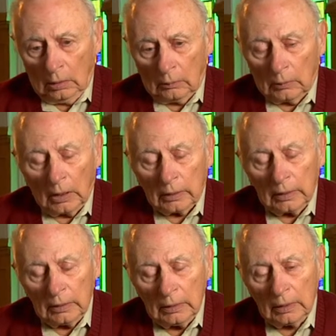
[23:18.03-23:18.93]
Well,
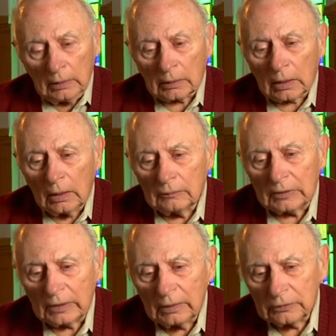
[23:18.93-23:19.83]
in our
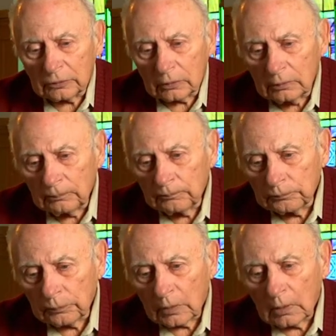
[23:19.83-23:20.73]
conversation,
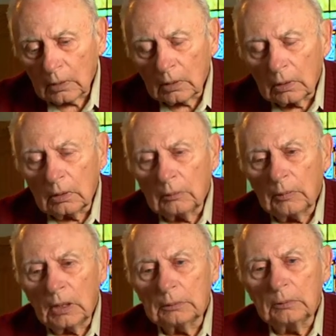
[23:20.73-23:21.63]

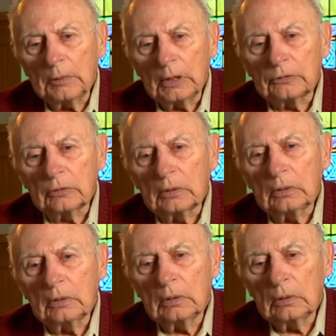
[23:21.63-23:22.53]
Barbara
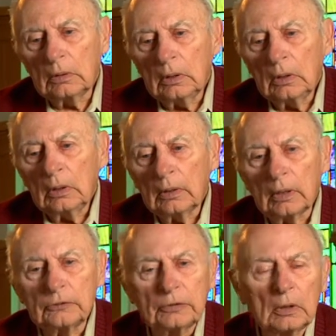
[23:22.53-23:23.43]
mentioned
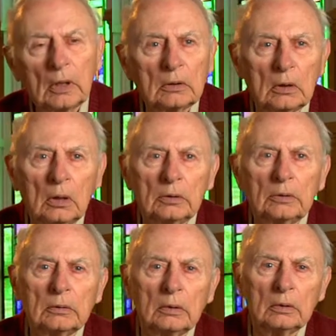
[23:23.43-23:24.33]
that she had gone
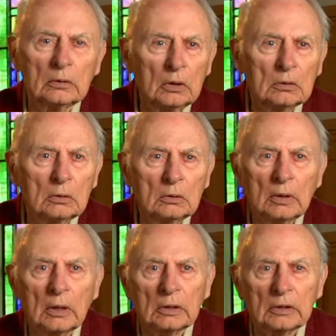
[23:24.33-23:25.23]
to her local
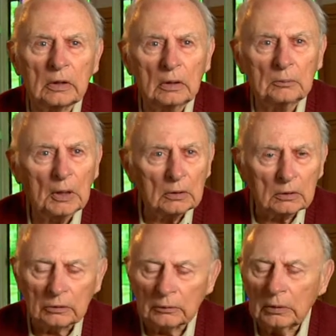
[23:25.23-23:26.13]
ex-gay
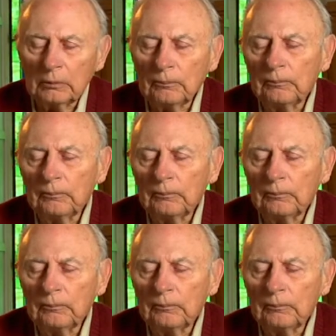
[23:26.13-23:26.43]
ministry,